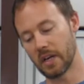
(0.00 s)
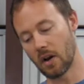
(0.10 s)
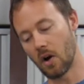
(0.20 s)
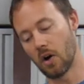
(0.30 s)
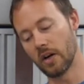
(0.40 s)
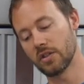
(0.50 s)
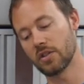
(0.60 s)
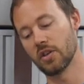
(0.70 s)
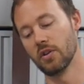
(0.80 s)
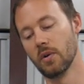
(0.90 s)
get
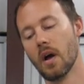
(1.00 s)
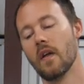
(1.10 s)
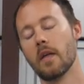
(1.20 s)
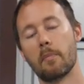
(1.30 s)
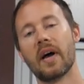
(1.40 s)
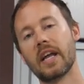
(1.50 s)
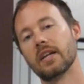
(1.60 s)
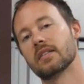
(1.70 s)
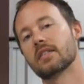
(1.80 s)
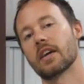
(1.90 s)
onto the
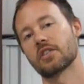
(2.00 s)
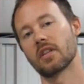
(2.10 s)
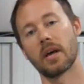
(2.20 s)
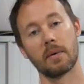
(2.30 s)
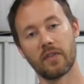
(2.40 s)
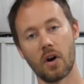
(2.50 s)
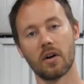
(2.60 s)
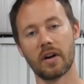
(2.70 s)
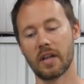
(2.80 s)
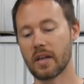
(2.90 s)
painted section that we've
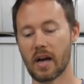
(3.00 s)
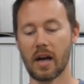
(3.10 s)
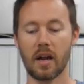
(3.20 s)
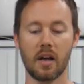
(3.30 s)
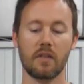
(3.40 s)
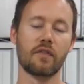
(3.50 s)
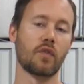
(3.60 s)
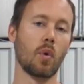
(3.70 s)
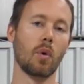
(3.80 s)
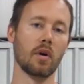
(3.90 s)
already got
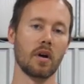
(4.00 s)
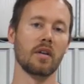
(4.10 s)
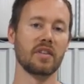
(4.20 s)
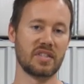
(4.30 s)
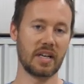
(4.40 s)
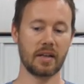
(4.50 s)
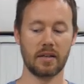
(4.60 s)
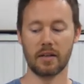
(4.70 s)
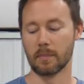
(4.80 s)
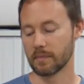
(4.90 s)
for the second
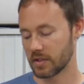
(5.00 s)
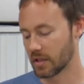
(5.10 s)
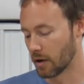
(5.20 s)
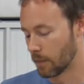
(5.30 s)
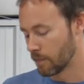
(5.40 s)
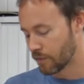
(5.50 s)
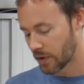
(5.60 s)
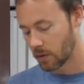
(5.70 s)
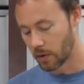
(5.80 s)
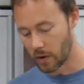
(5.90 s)
dip. So
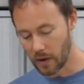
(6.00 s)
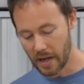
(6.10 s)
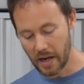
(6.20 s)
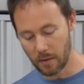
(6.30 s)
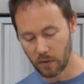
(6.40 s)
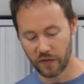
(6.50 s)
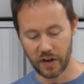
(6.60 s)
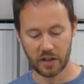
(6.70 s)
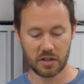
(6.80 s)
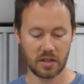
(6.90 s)
we'll go ahead, we'll
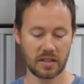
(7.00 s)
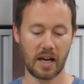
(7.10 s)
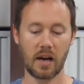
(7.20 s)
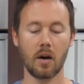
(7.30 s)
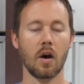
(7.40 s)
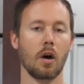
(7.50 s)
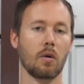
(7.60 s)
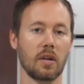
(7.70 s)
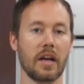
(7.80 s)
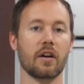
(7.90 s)
finish this out,
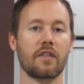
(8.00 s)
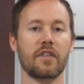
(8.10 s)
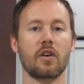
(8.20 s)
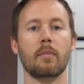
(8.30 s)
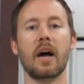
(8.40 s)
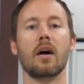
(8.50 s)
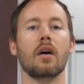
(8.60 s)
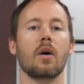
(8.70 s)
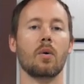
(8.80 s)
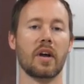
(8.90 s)
we'll lay our film out,
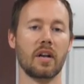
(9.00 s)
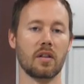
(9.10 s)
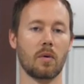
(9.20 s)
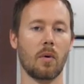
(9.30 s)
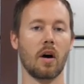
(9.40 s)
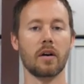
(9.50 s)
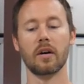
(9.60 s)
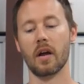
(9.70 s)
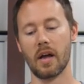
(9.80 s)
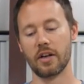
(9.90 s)
we'll get it in the
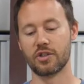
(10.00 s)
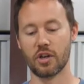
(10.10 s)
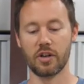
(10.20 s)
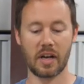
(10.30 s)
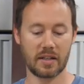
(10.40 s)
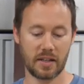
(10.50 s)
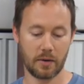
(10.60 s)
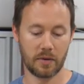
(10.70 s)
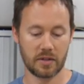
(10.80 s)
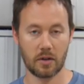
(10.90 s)
water and show you guys the
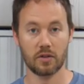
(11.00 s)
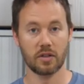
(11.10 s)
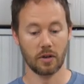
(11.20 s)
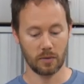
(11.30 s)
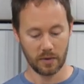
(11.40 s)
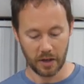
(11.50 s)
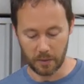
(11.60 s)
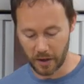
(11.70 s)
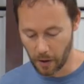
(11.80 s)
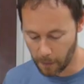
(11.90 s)
end result. So here
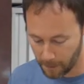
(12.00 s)
we go.